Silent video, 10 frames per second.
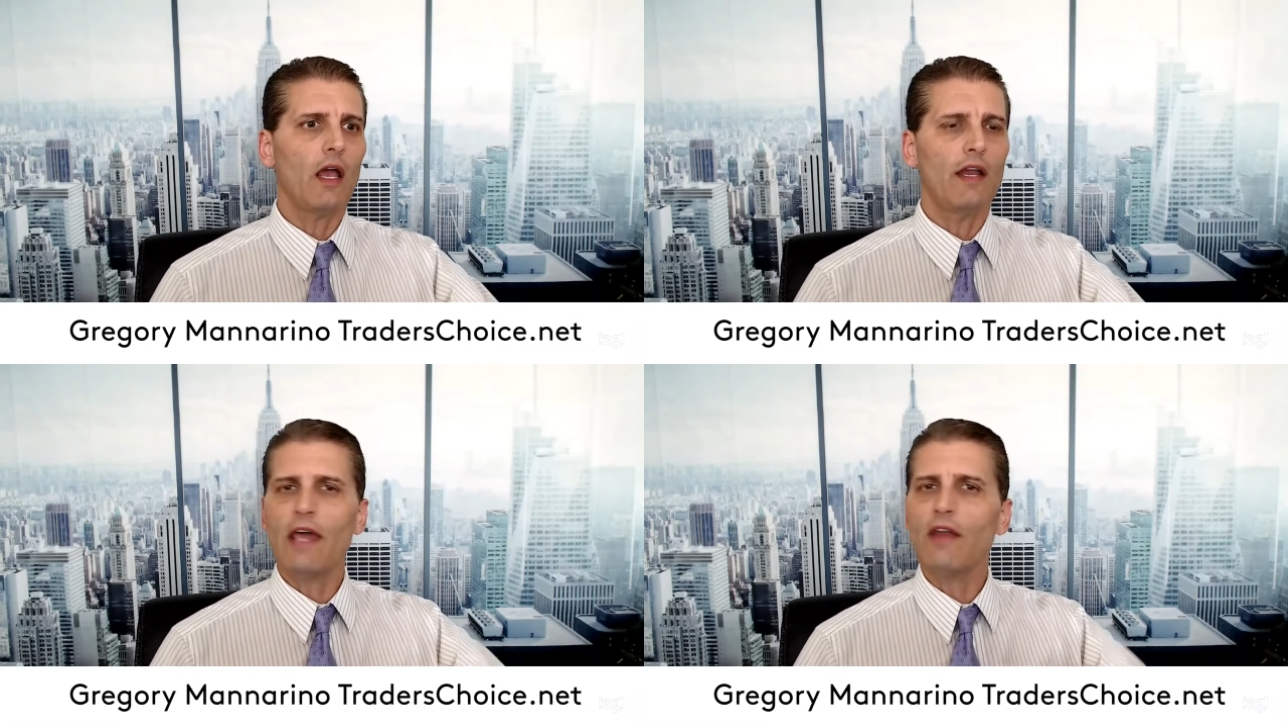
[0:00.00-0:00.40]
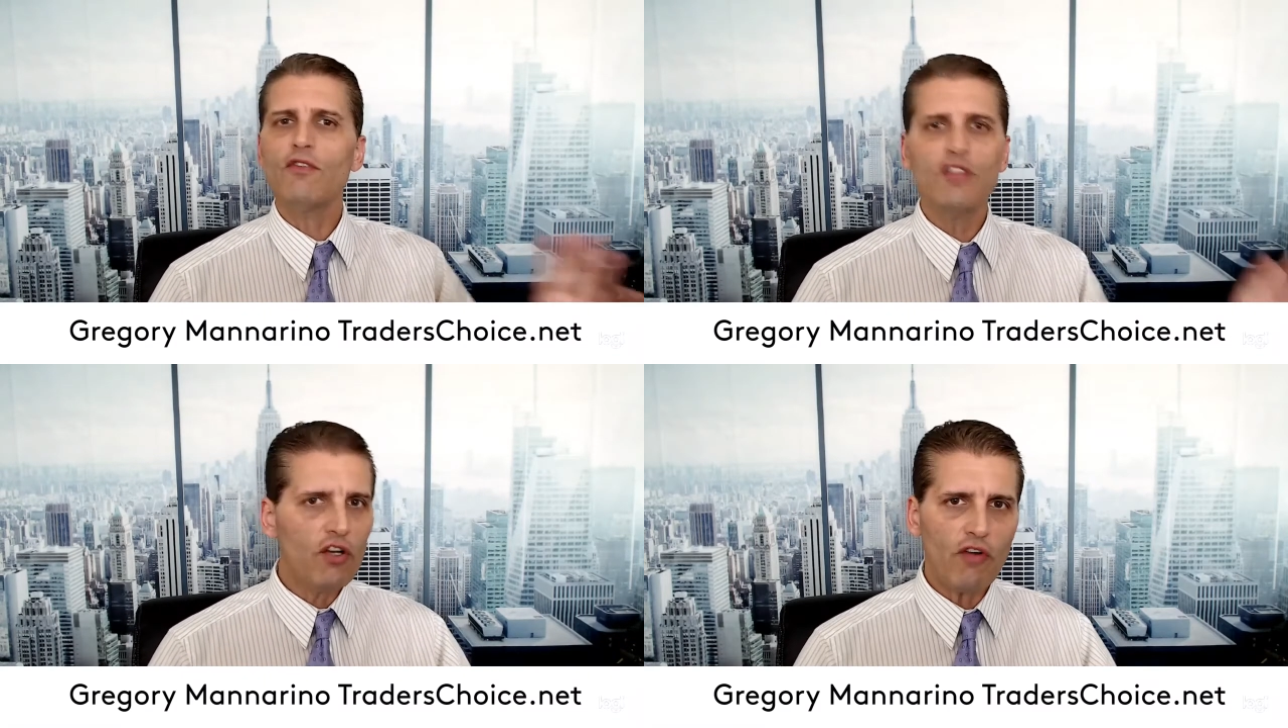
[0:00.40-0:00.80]
energy
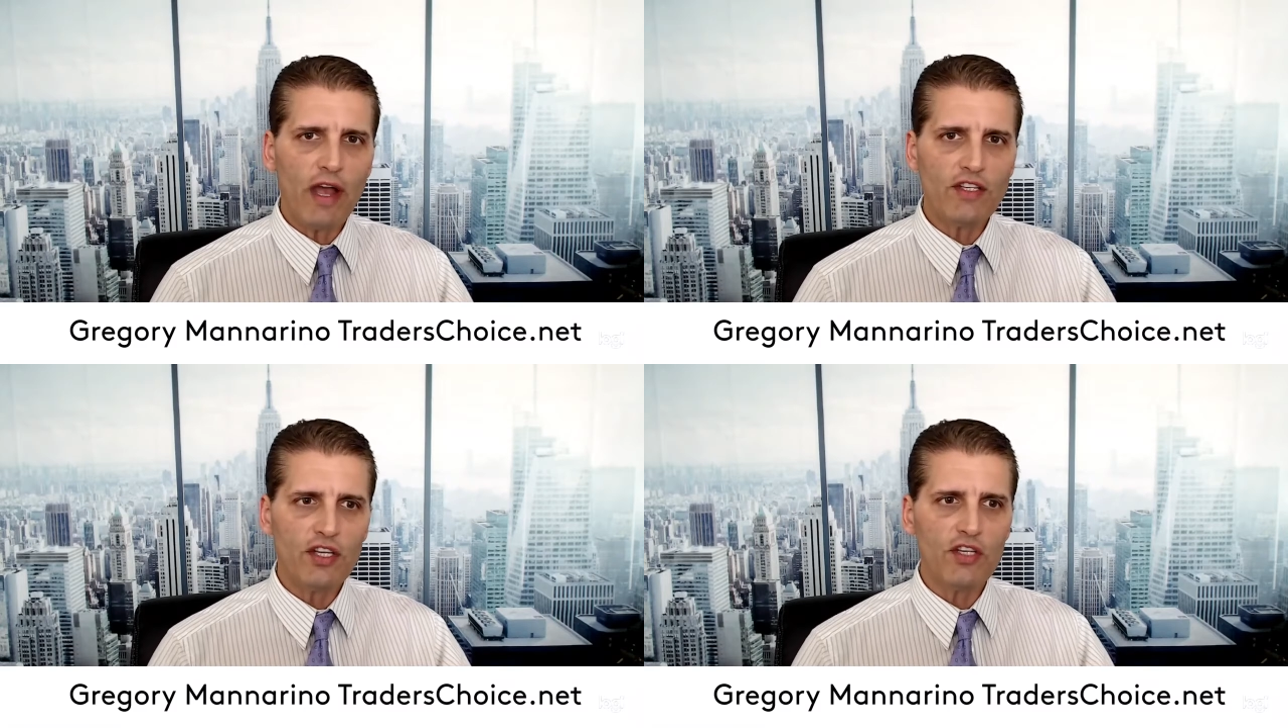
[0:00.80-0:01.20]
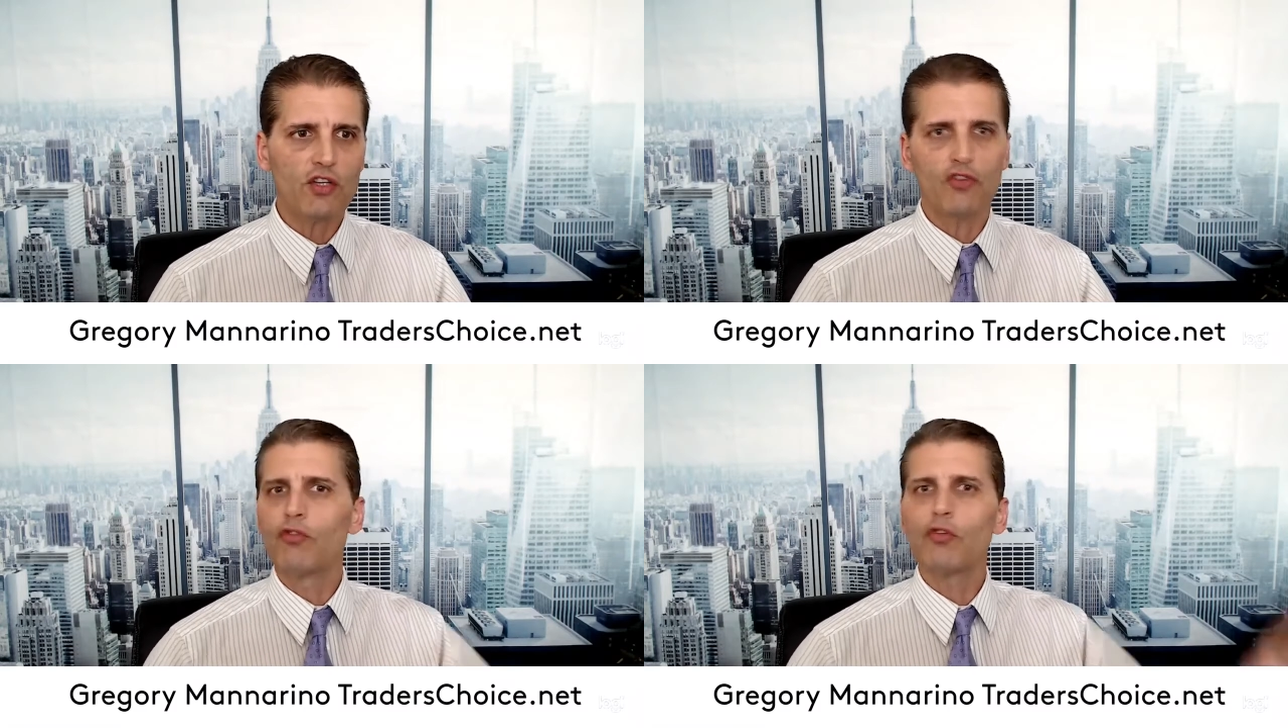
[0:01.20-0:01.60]
crisis,
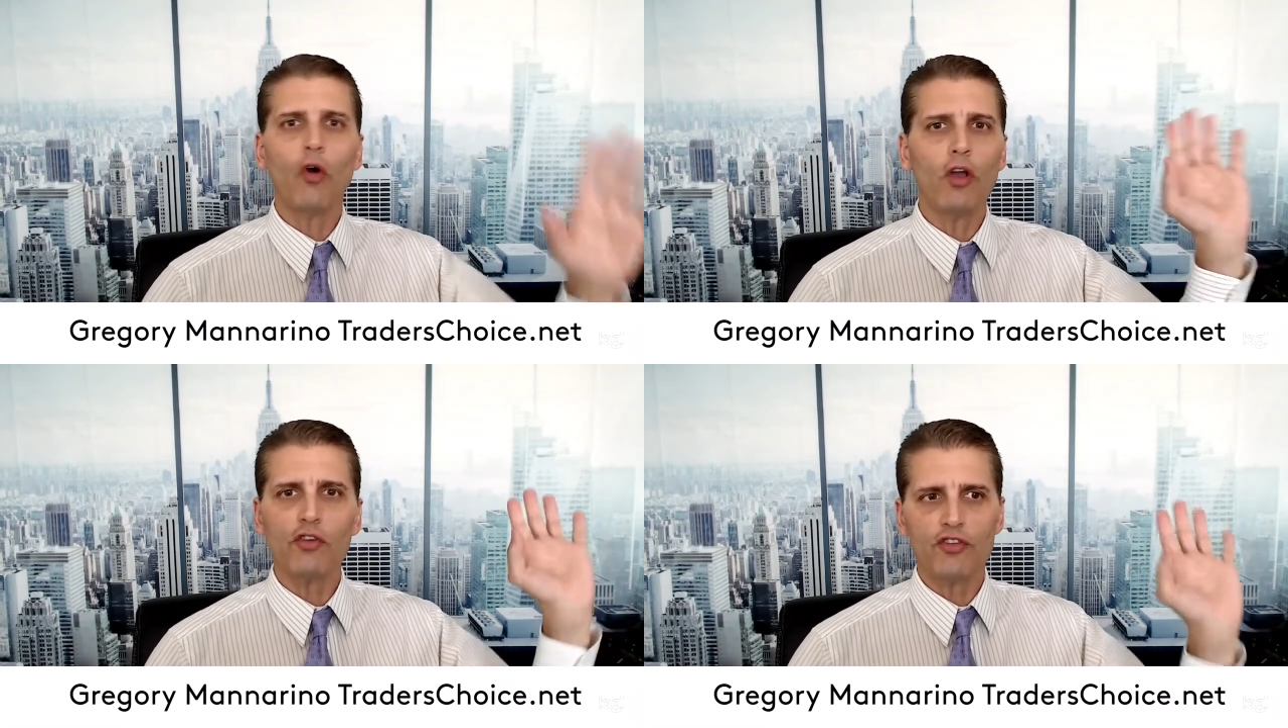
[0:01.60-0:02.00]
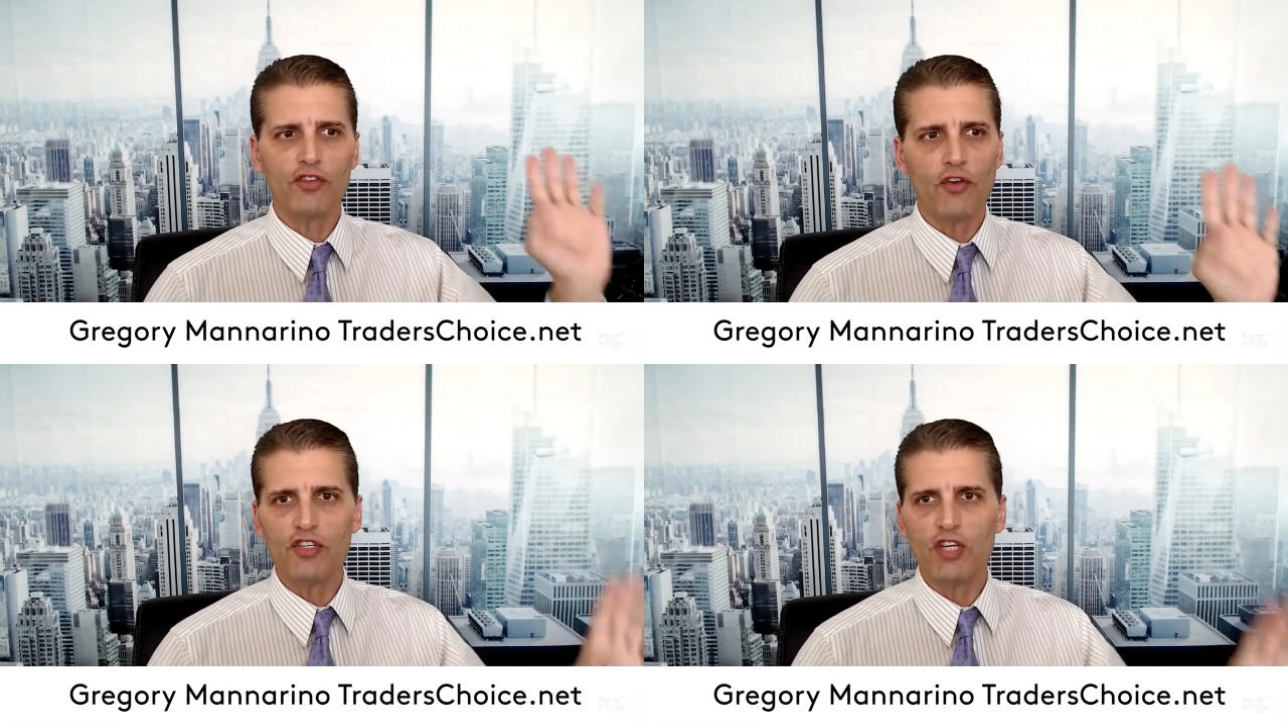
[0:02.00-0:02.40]
crude oil
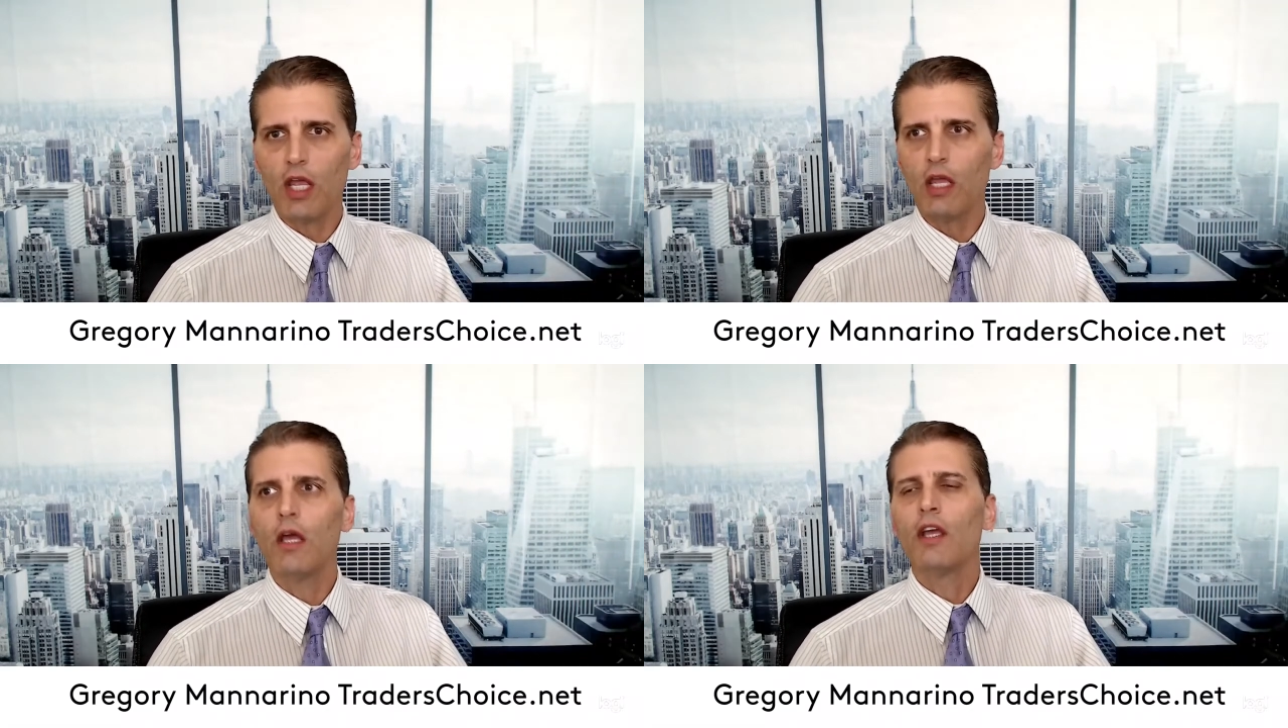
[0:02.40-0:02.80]
surging,